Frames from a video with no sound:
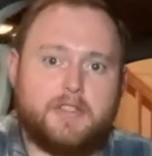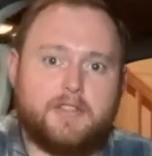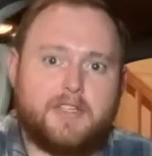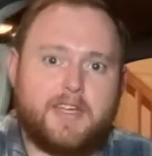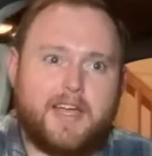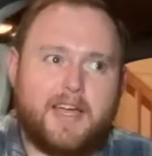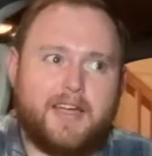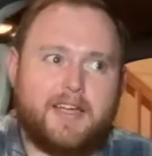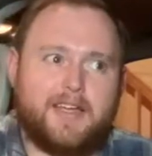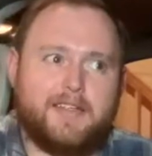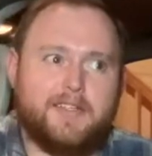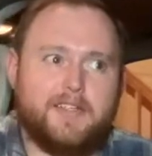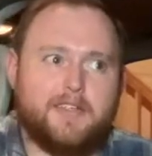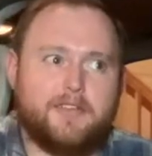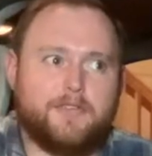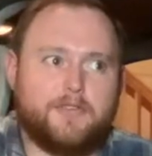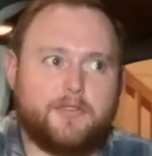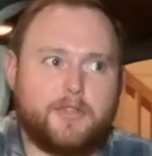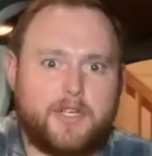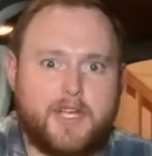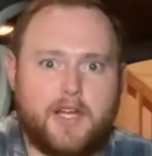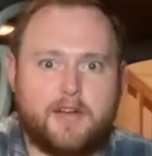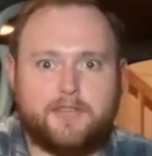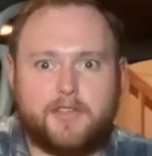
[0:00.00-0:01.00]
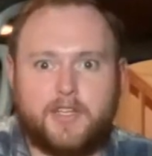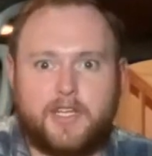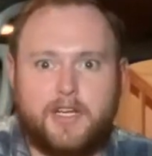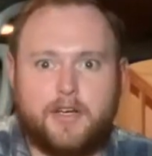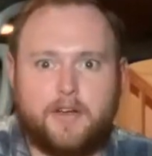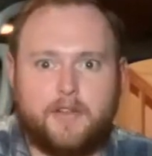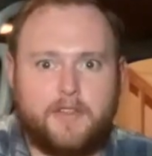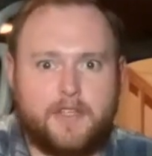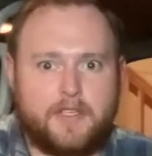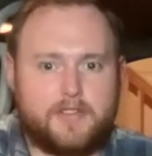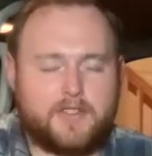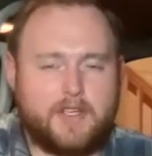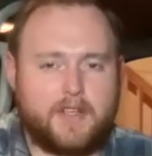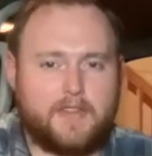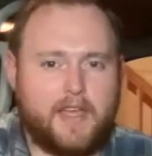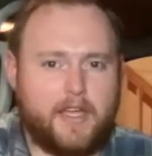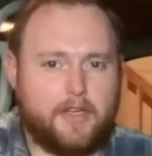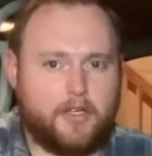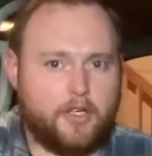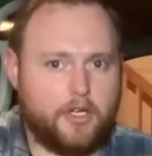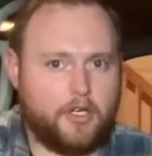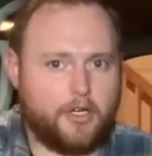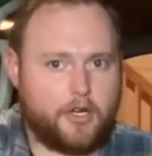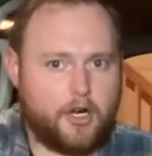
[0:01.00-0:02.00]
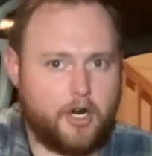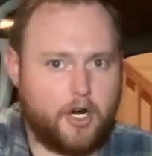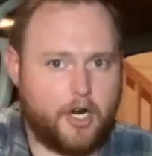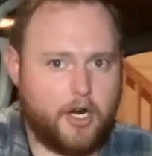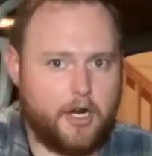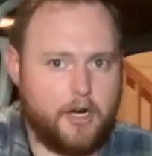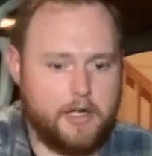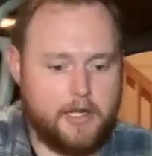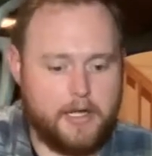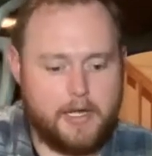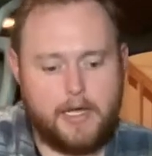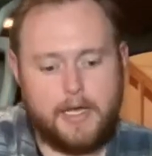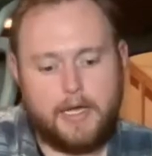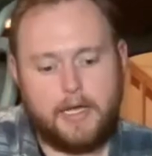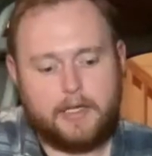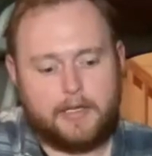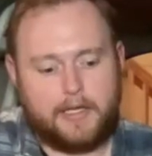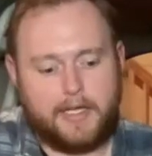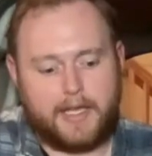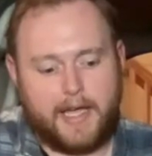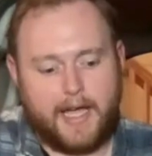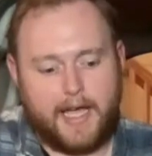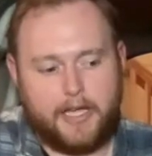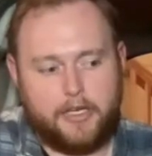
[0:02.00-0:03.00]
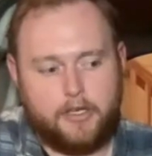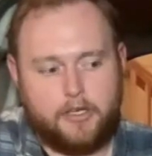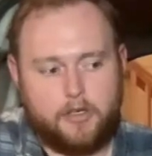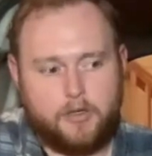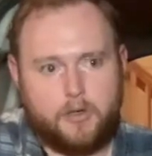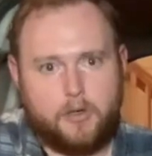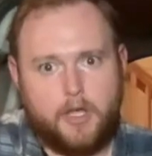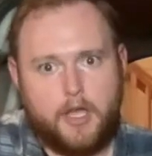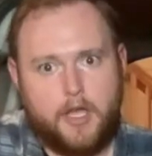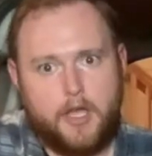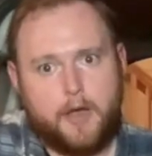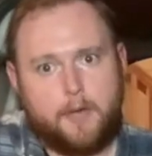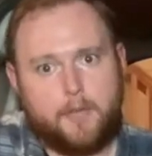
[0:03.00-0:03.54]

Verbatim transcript: kind of recovery gear and things like that in her car like I do,